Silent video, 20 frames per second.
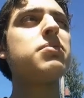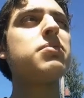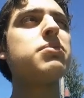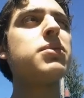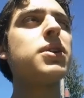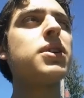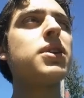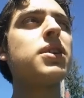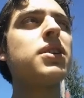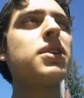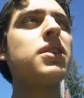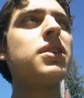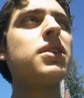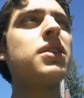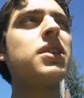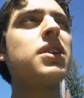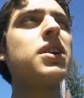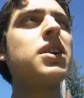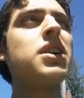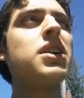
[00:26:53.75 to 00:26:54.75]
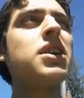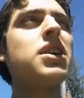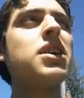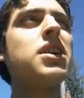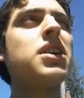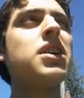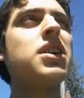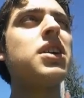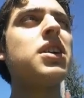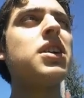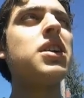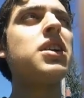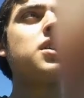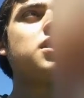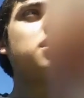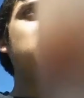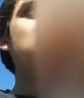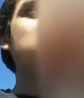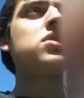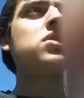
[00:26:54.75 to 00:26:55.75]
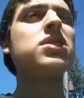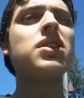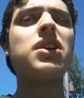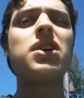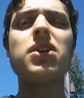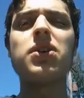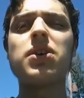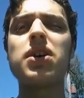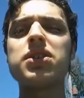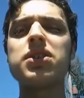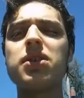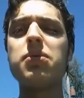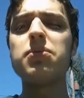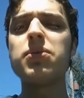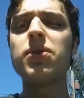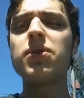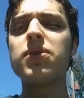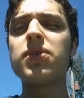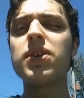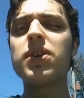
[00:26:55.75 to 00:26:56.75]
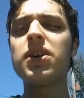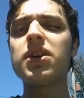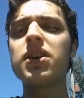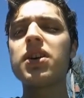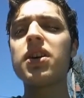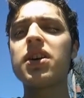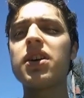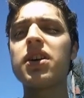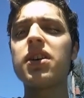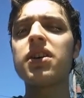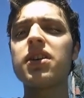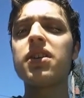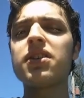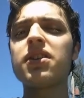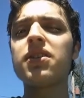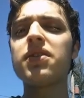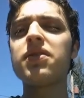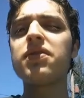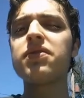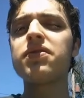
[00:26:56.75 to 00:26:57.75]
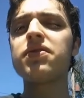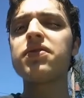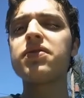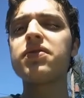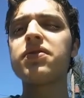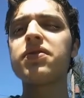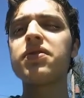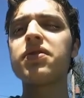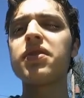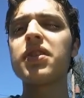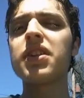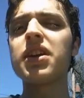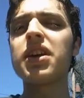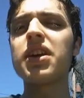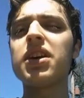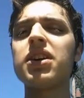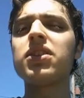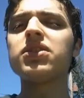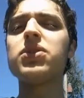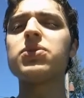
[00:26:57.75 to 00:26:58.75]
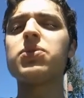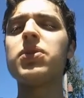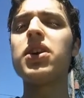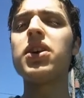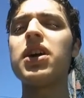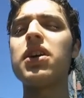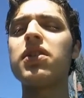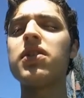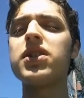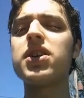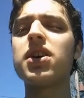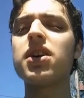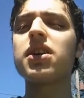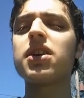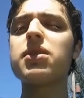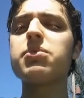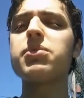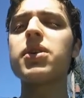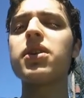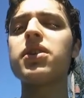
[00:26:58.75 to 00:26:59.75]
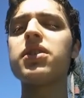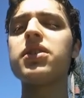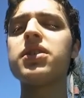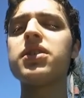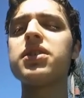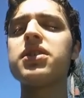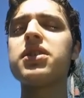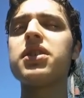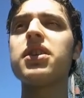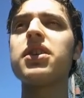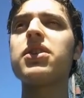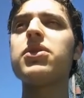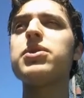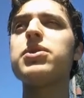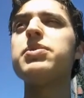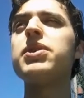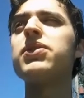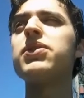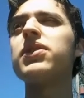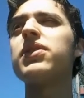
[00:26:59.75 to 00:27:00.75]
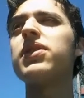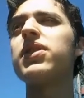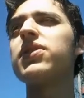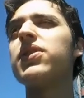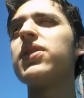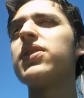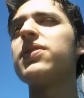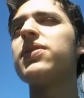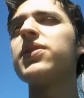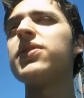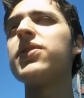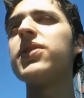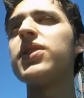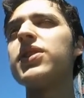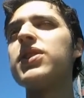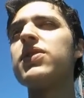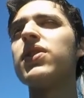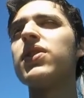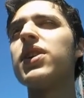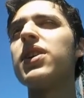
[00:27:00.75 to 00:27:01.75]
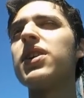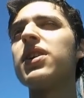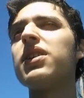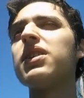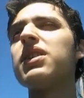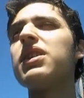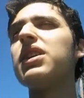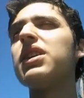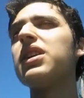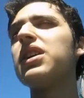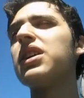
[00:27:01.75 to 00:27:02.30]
But, it's an interesting movie. I know it's weird how I'm talking about it. It doesn't sound like it would be one of my favorite movies, but,